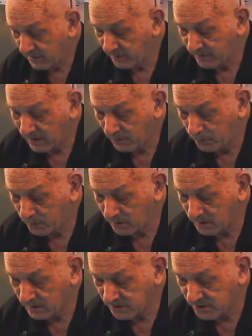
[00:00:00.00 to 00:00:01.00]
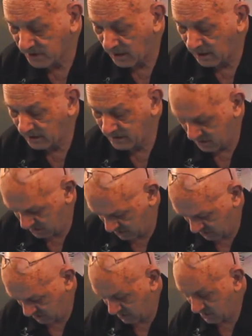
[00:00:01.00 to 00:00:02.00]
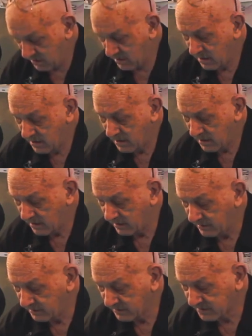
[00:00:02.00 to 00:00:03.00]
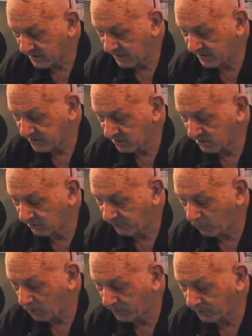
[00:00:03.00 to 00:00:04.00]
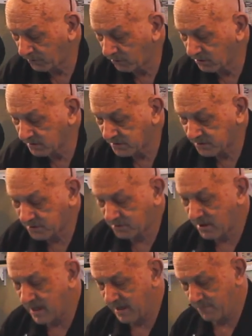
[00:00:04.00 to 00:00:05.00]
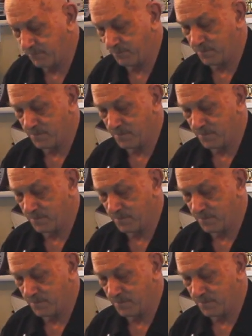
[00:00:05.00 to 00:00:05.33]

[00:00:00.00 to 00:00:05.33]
Then I put a solid, and in this case on the 4th row, it's a stripe.